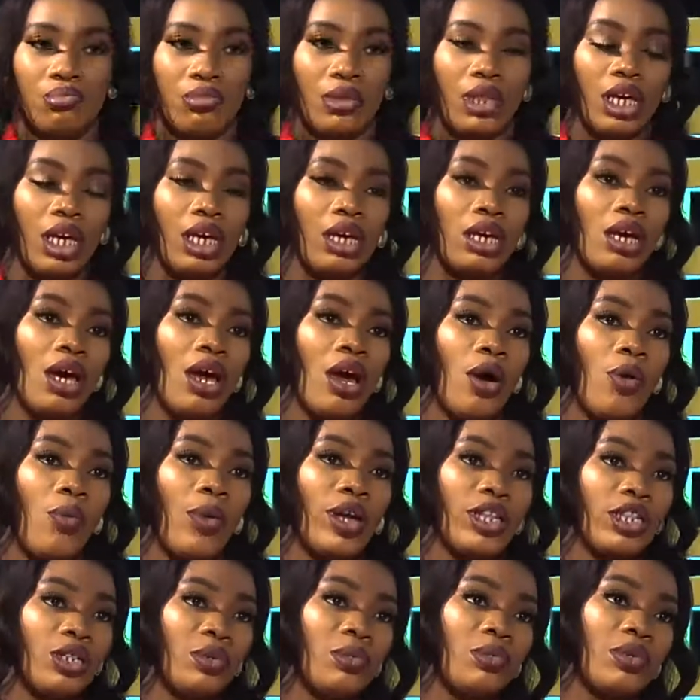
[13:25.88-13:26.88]
think
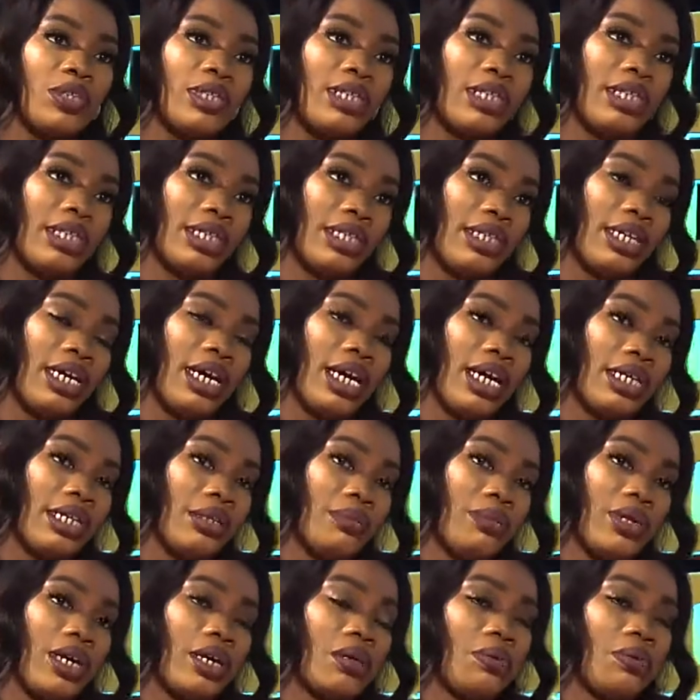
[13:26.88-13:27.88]
when someone sees the hat, I'm like,